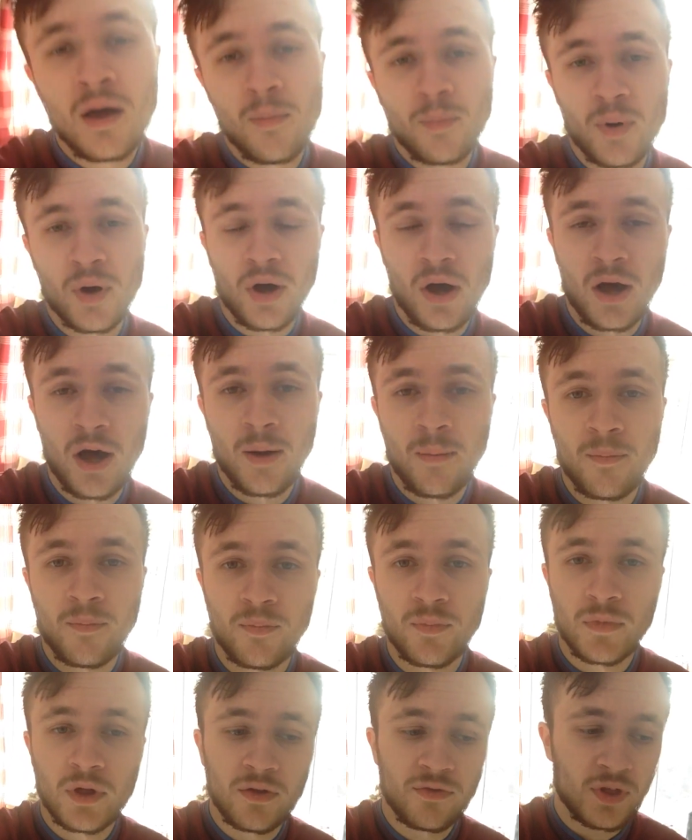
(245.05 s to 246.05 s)
But
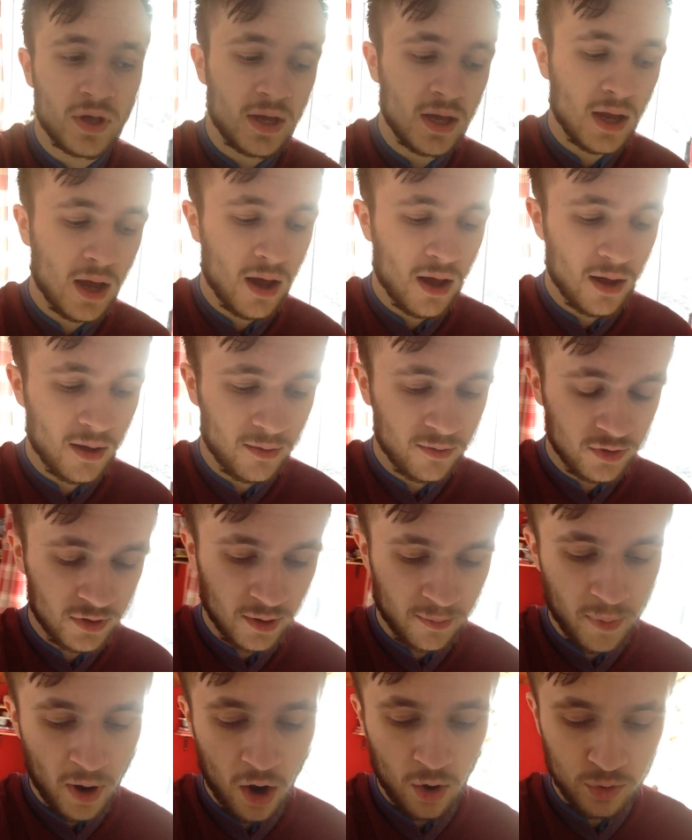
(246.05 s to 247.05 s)

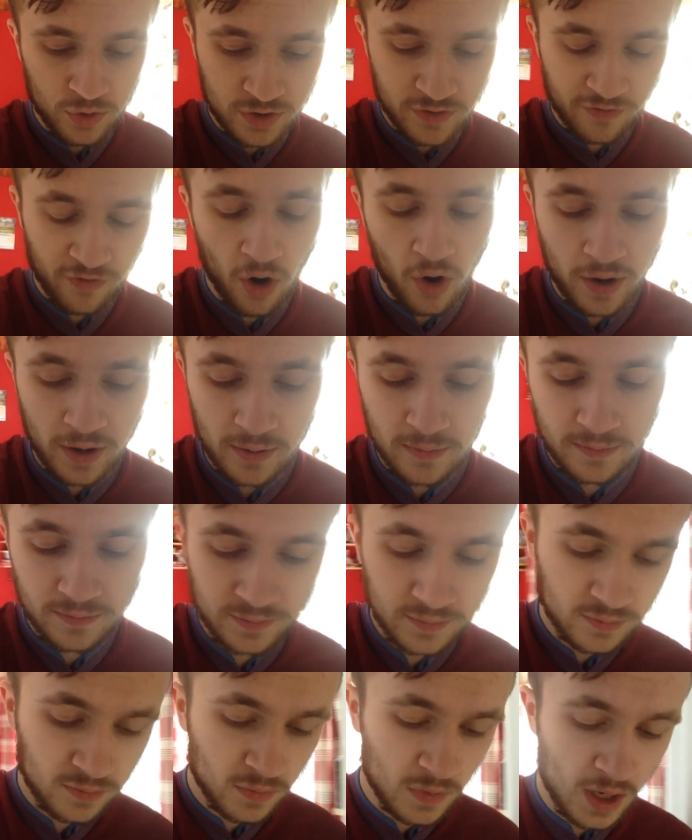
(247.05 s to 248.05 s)
the post fight
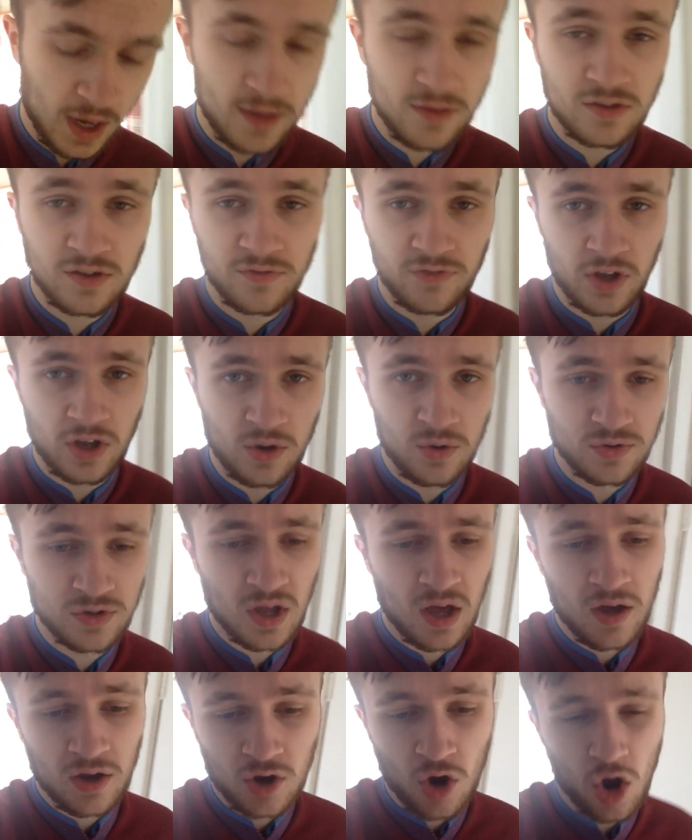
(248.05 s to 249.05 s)
interviews,
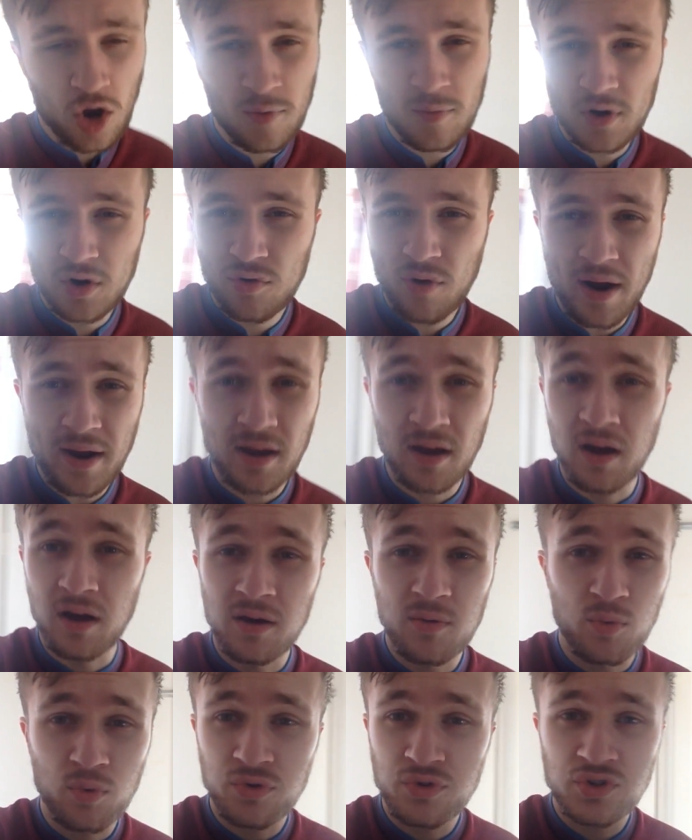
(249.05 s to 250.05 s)
Conor
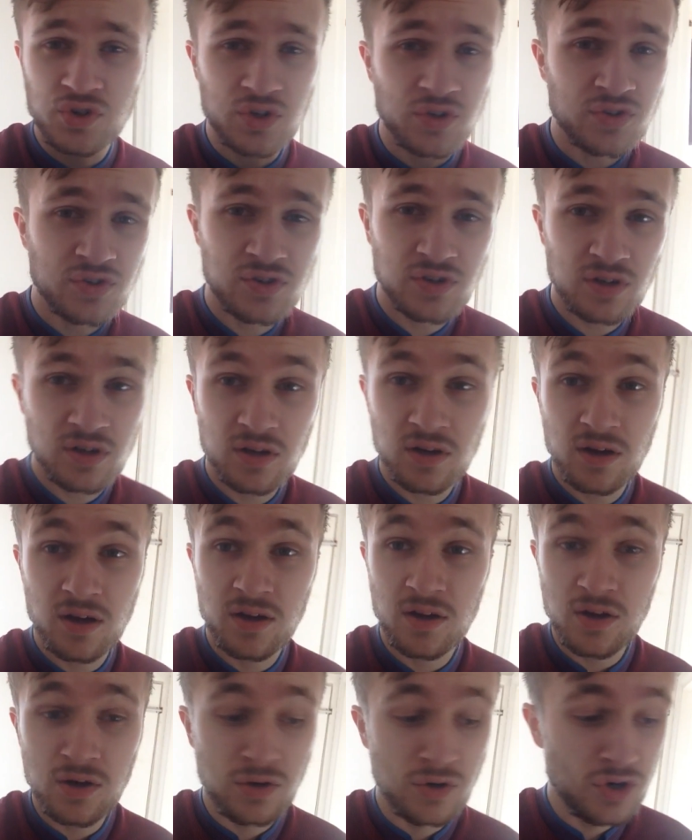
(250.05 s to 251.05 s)
McGregor was just
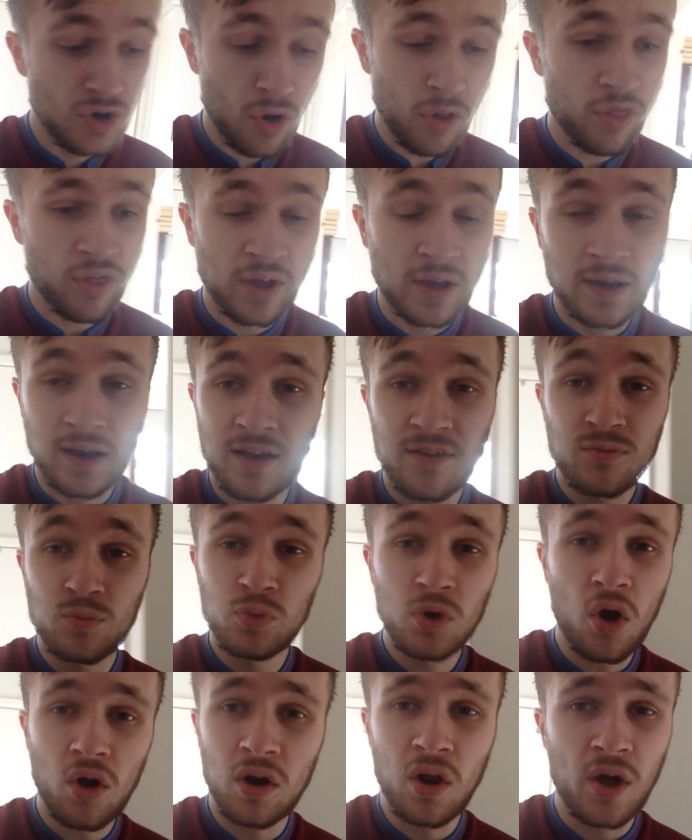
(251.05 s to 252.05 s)
nothing. He's
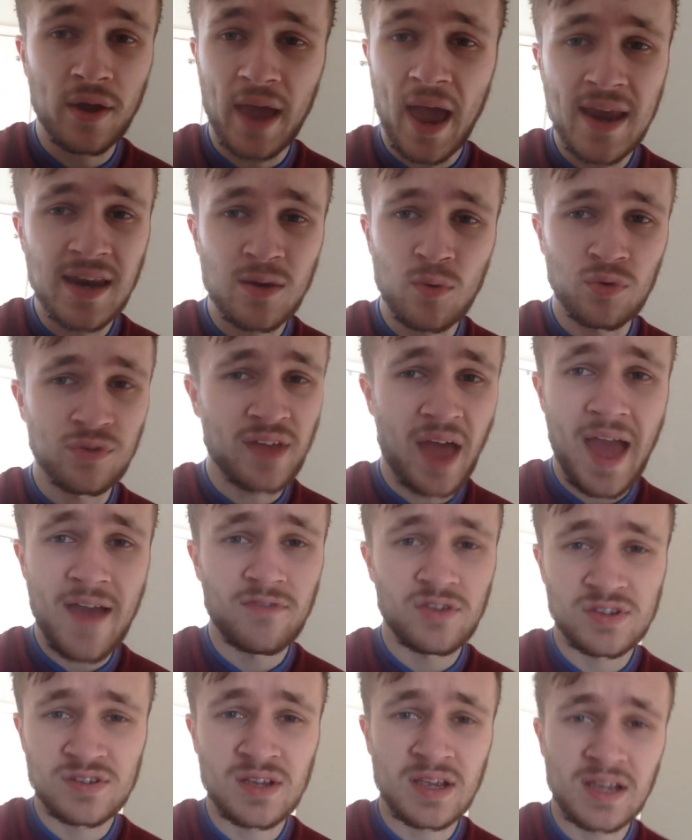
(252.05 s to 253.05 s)
not like anyone's
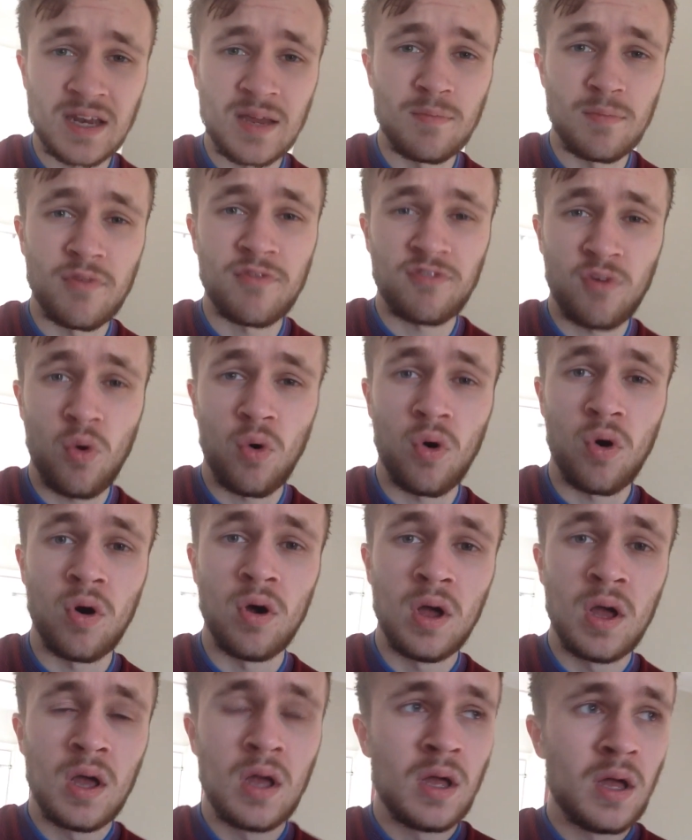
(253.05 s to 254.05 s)
ever seen him before.
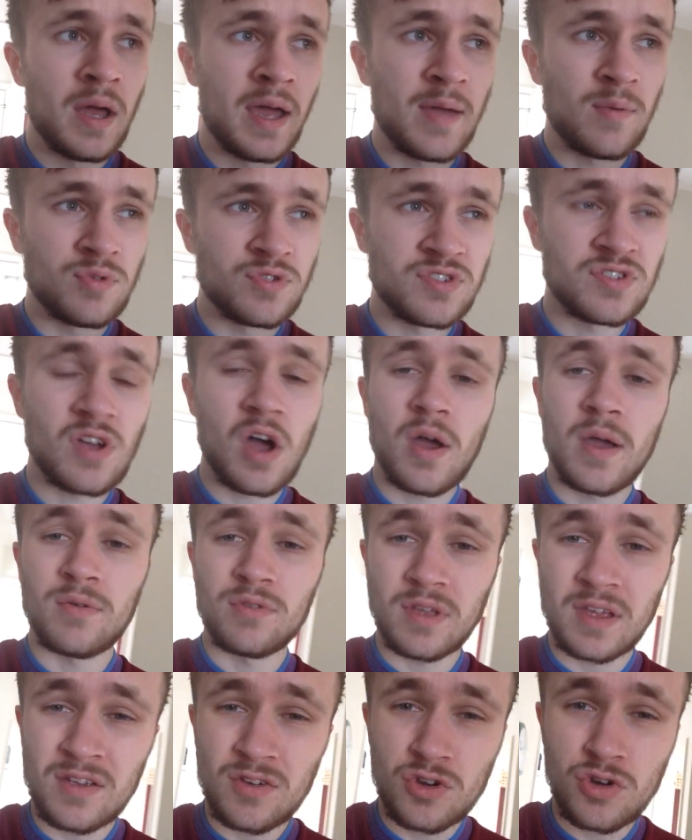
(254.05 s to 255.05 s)
He was
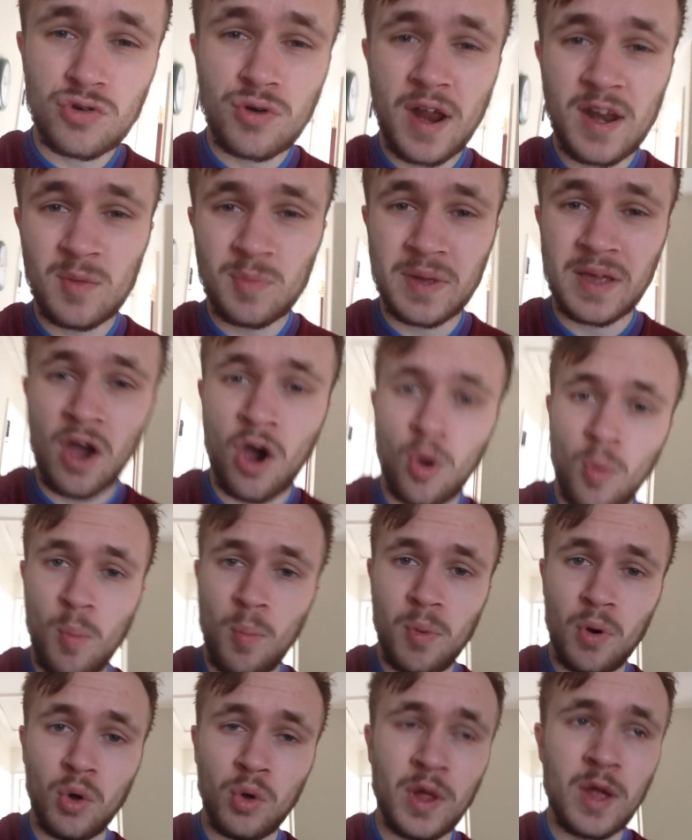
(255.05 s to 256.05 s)
incredibly
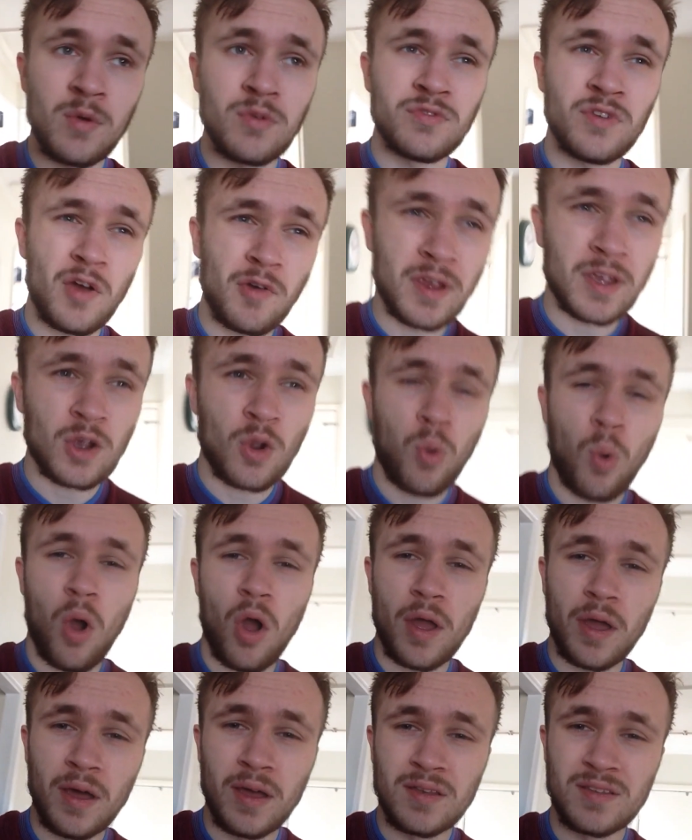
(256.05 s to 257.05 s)
humble. He was very
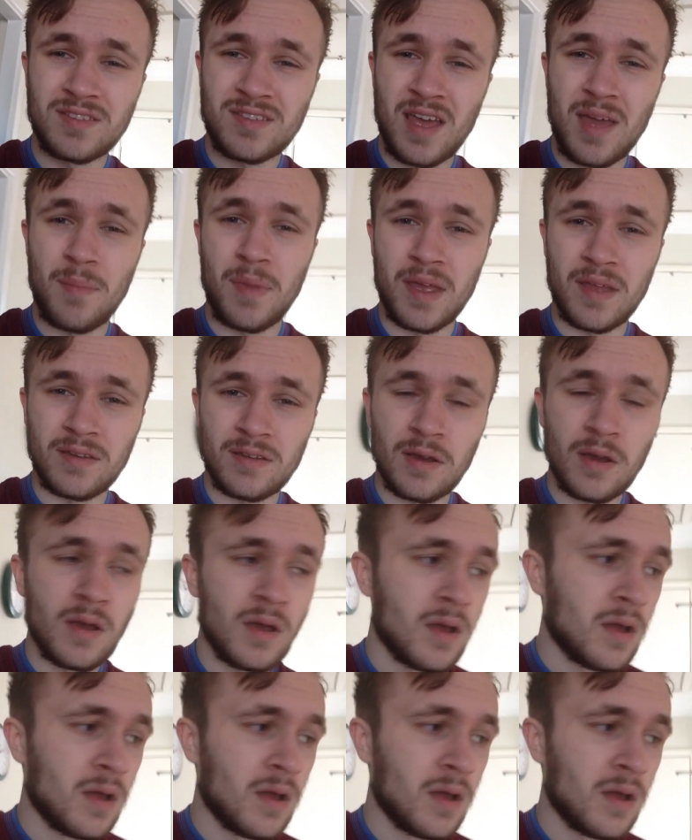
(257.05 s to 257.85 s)
quiet and timid.